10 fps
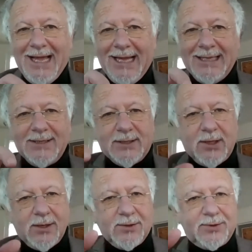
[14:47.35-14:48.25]
and
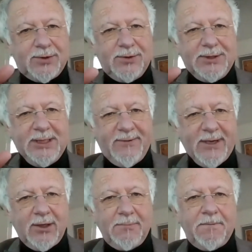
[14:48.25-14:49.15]
started to
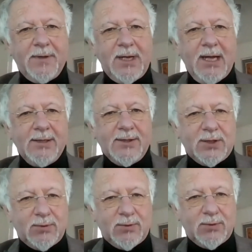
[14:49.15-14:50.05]
develop and
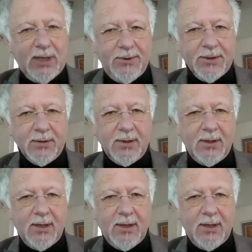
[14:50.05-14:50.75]
strengthen